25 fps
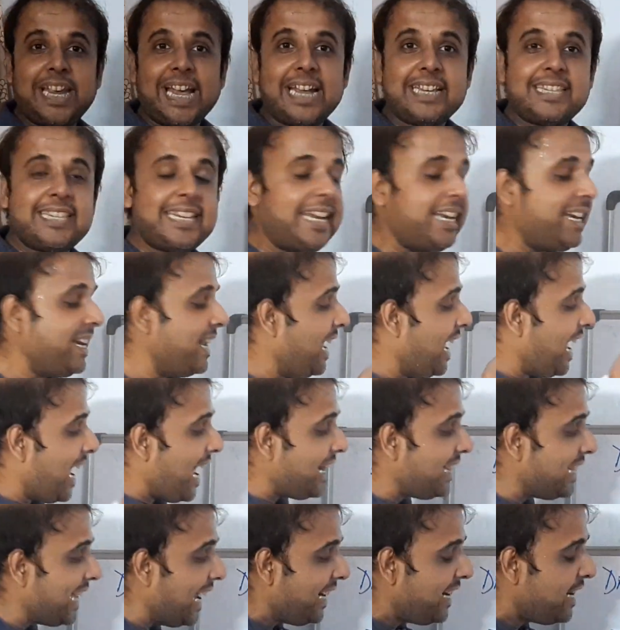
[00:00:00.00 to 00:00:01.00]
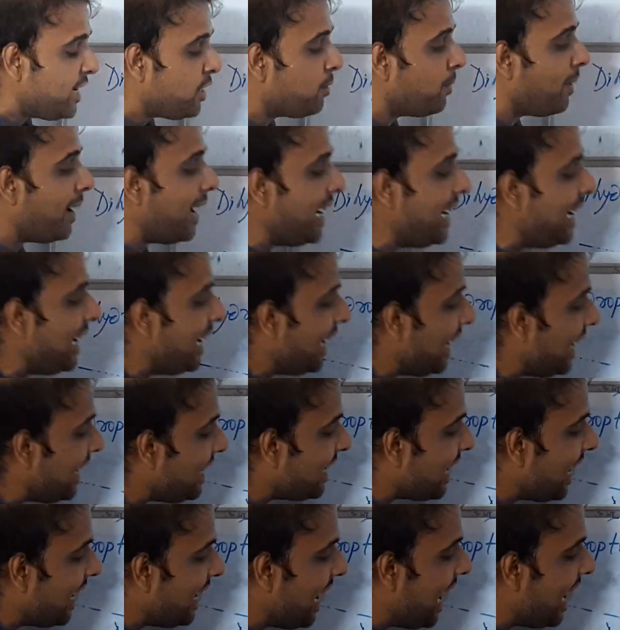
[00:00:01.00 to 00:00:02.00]
acid, and that is why it
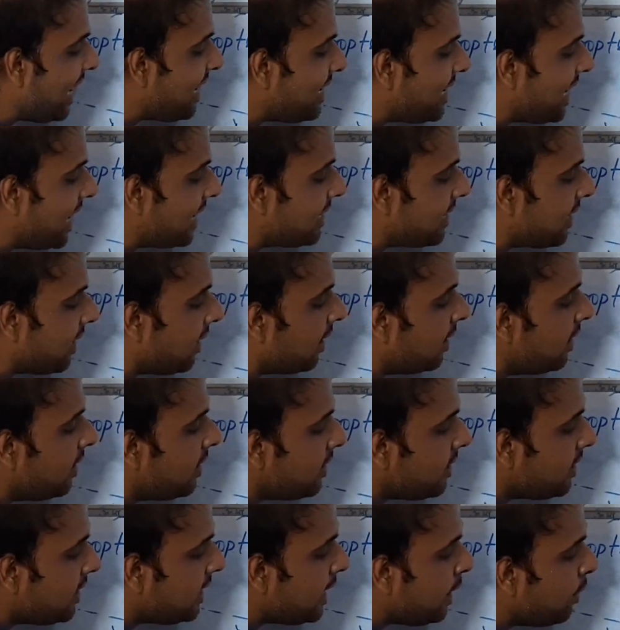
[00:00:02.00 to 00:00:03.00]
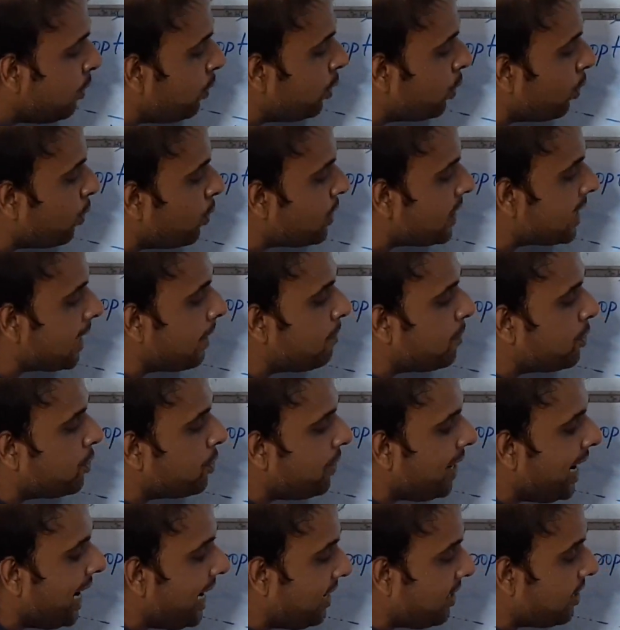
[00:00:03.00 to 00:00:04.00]
can act as a pseudo
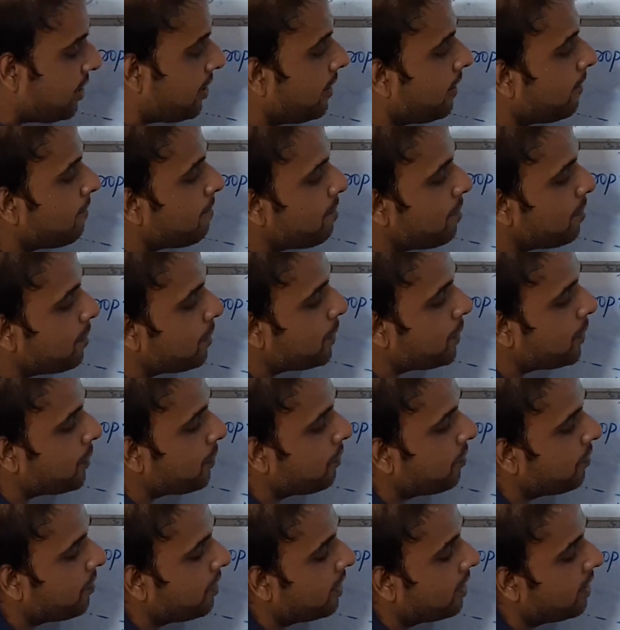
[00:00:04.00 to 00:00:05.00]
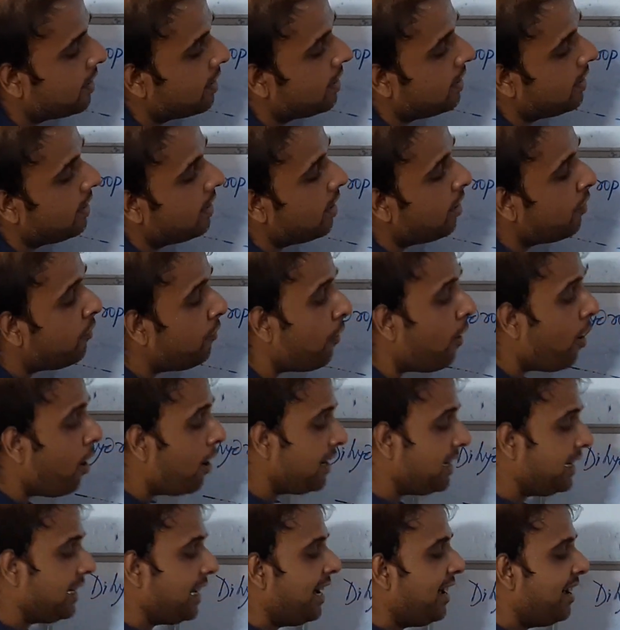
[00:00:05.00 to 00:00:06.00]
substrate for
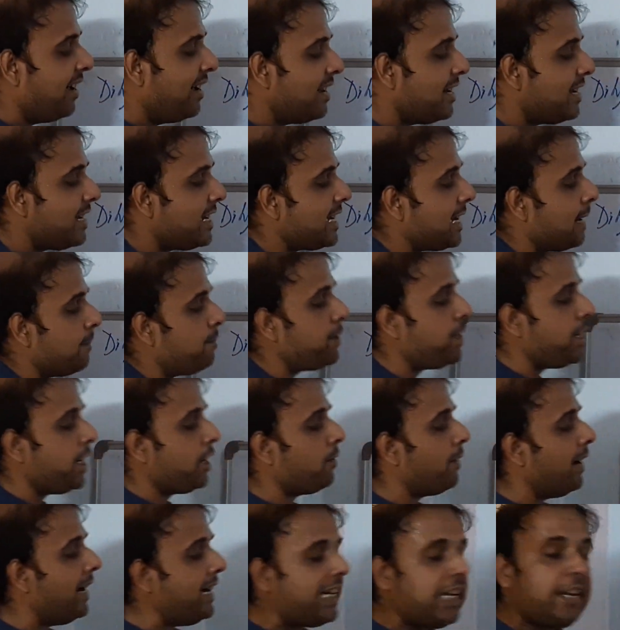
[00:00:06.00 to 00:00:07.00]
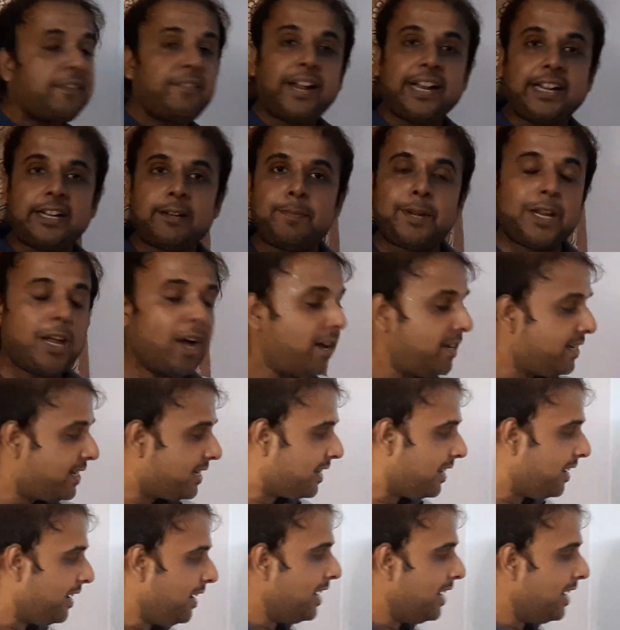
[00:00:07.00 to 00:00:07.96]
the subsequent event, because